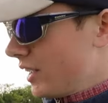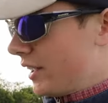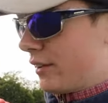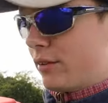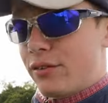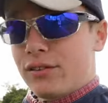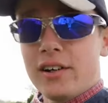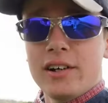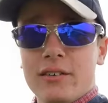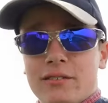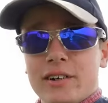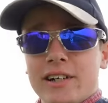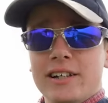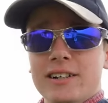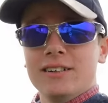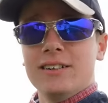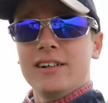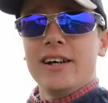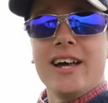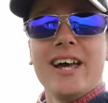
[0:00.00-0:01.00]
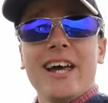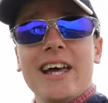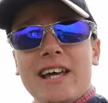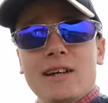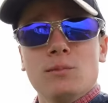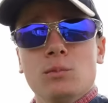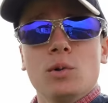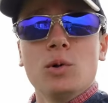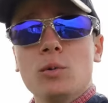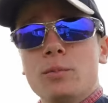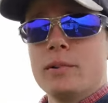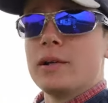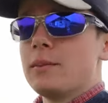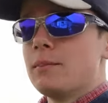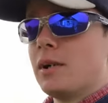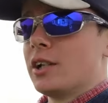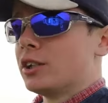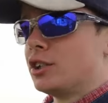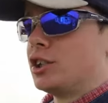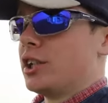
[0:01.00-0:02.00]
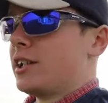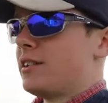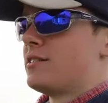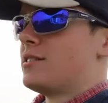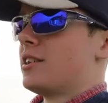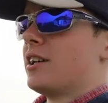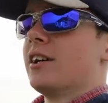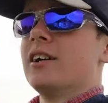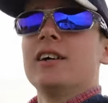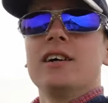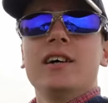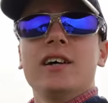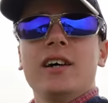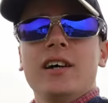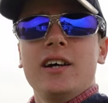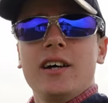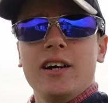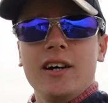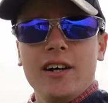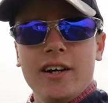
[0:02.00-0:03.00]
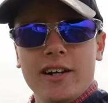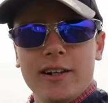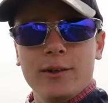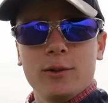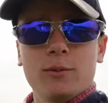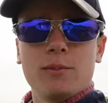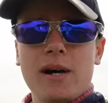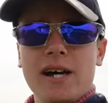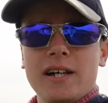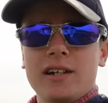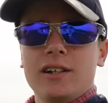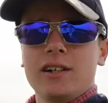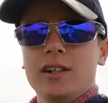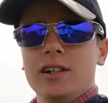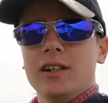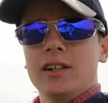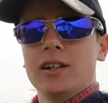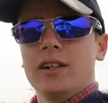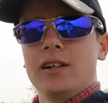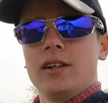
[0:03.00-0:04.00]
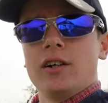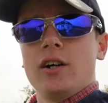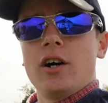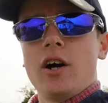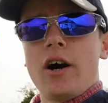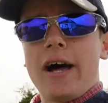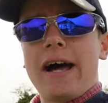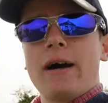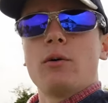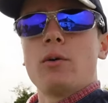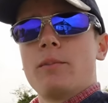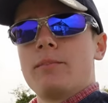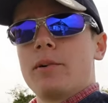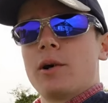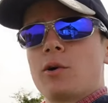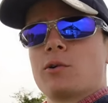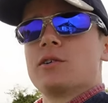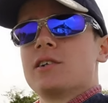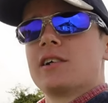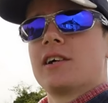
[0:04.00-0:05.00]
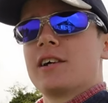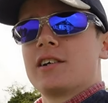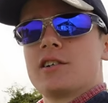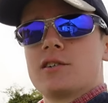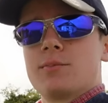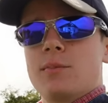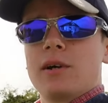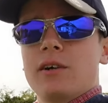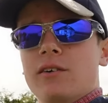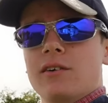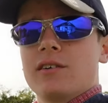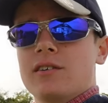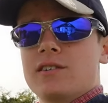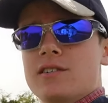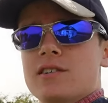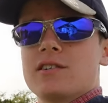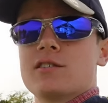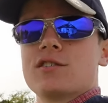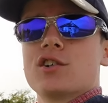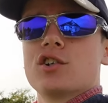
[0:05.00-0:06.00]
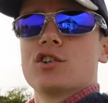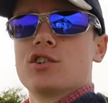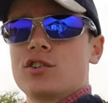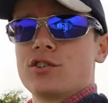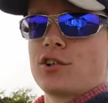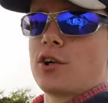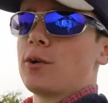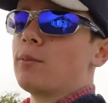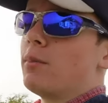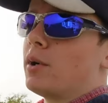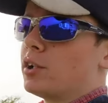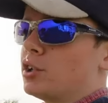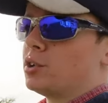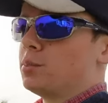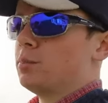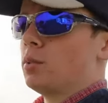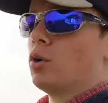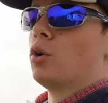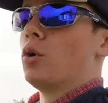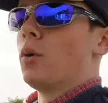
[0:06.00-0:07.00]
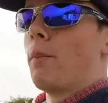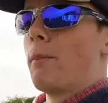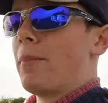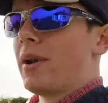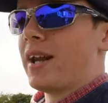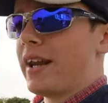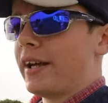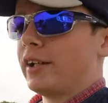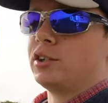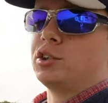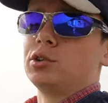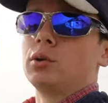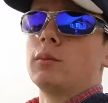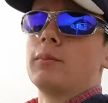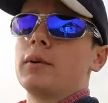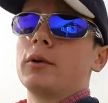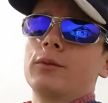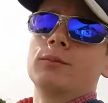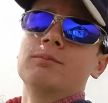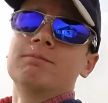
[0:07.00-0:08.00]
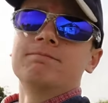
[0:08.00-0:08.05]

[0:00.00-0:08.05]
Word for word: in theory, it will be much easier, and it'll make our boating experiences so much more pleasurable.